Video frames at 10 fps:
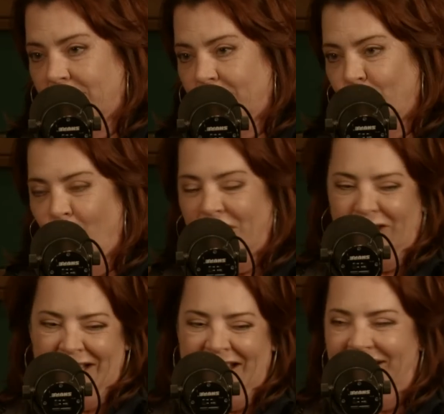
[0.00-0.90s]
What'd
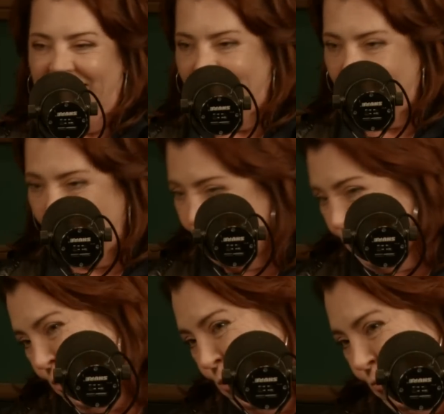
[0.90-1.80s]
you hit, like a
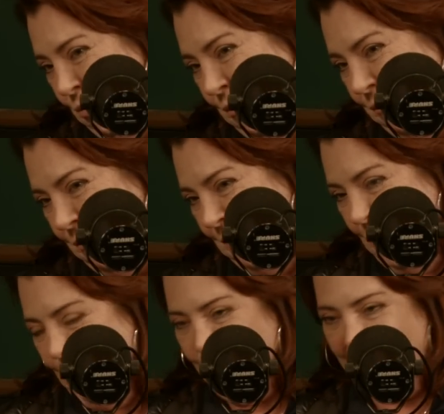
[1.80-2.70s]
couple home runs?
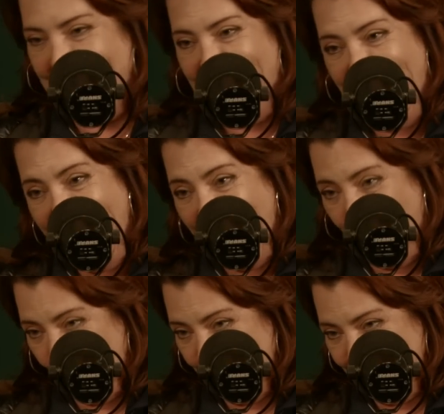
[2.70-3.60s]
Oh, no. But
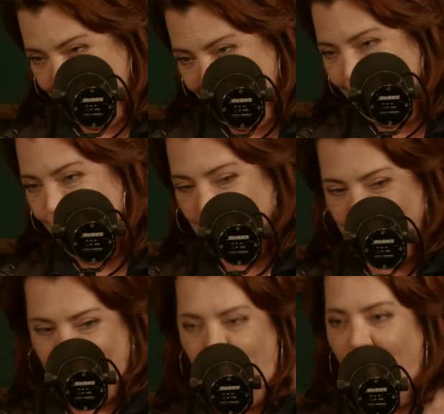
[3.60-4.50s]
now, with
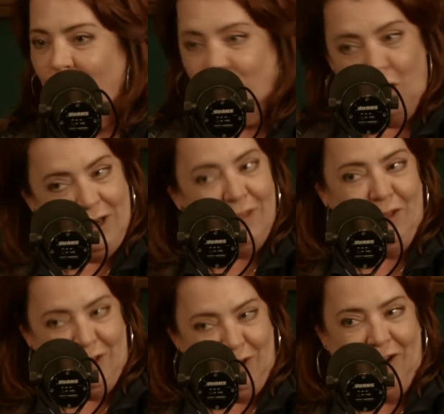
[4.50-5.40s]
the ball, don't you
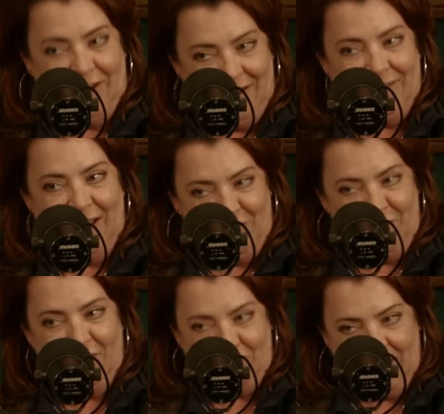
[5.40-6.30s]
think you could hit like
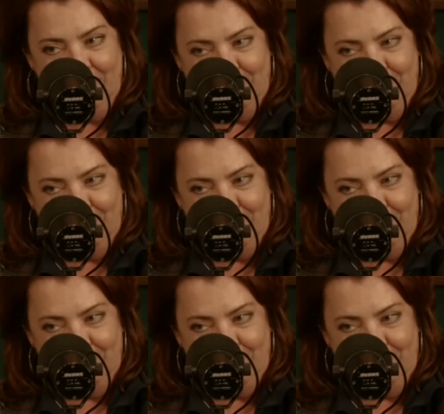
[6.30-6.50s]
50?